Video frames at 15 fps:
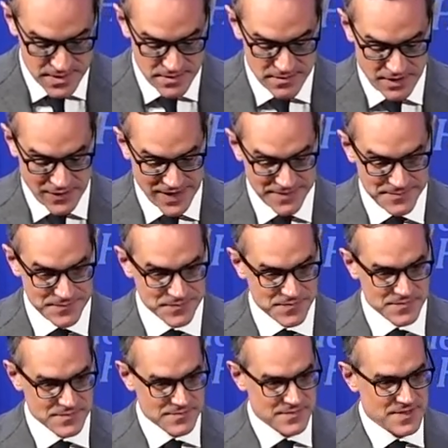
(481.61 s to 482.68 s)
All right.
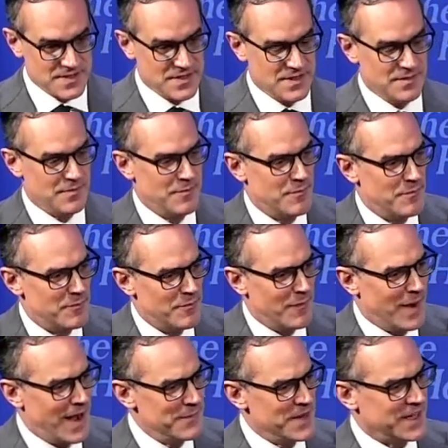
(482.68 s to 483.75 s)

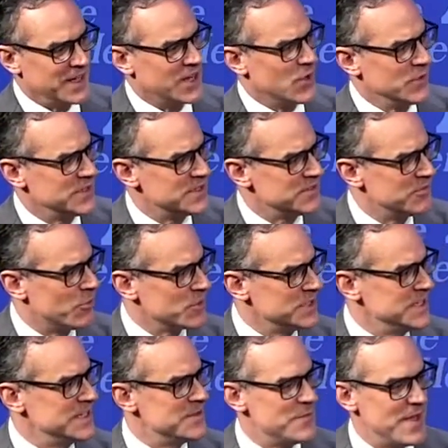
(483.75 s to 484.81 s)
I'm not going to go into the
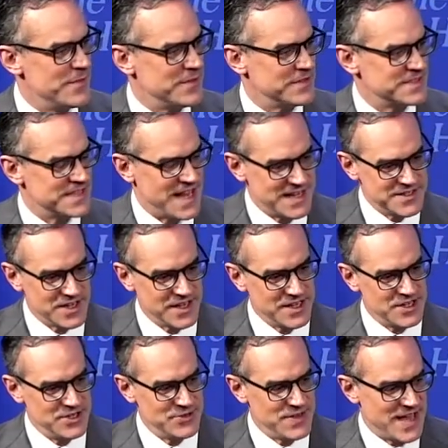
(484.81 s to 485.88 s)
14th Amendment because Ed's going to
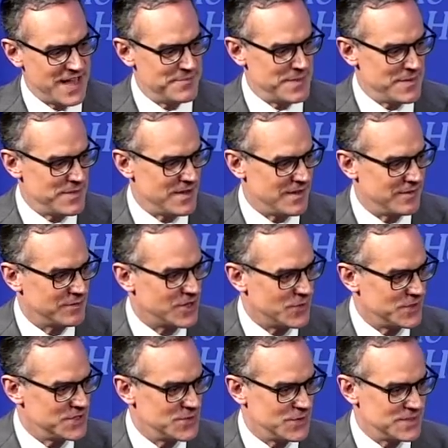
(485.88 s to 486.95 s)
do that. Maybe I'll go
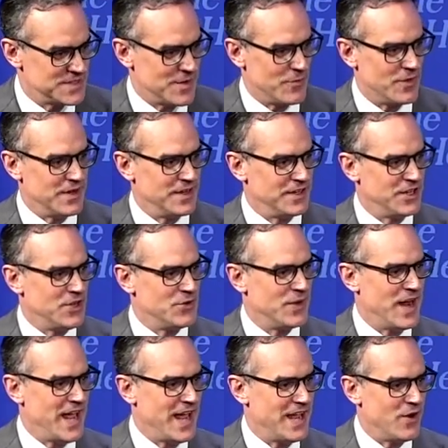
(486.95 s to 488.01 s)
into it somewhat in
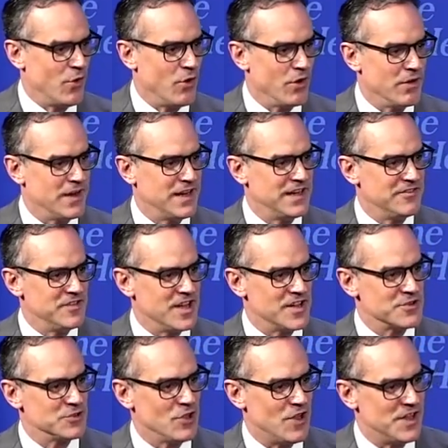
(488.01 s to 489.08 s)
Q&A or any of the other
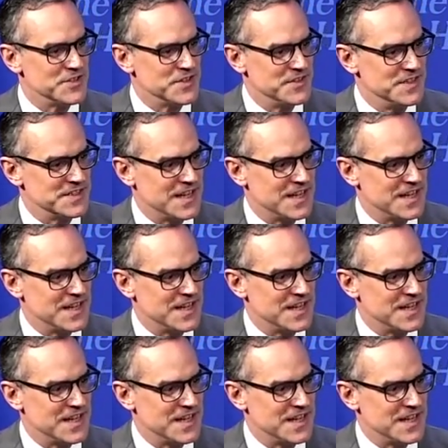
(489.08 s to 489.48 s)
laws on this.